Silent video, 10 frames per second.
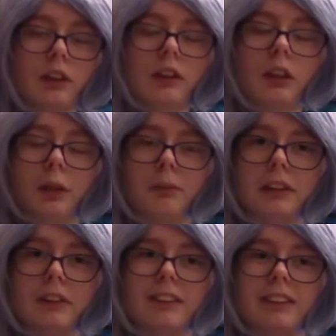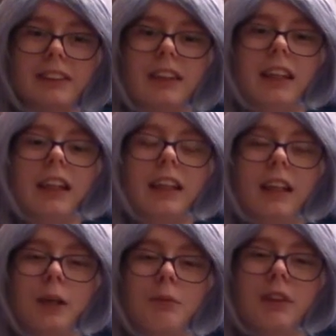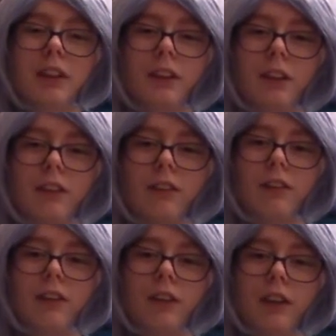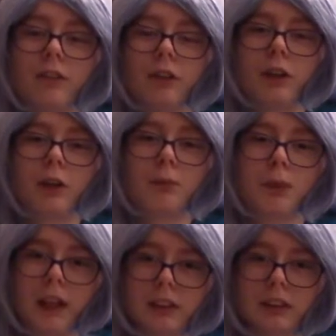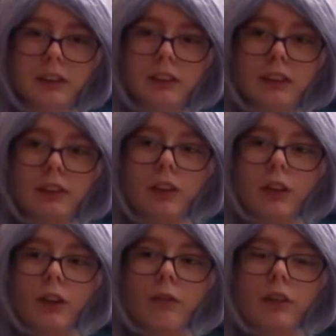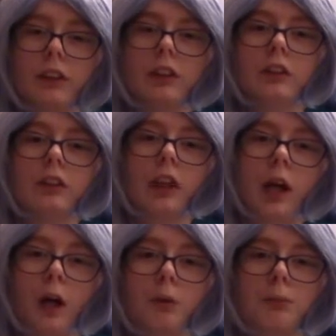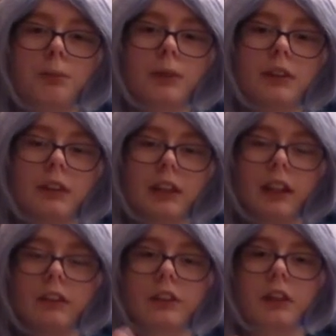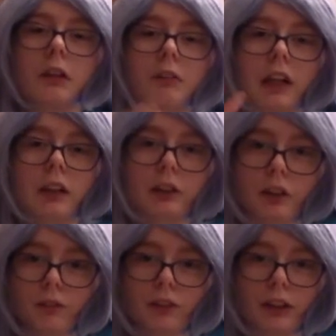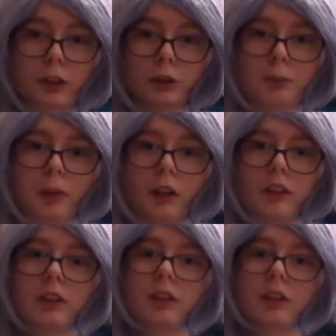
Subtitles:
That makes no sense. Let me know if you're a pantser, what you do to help to get yourself out of writer's block.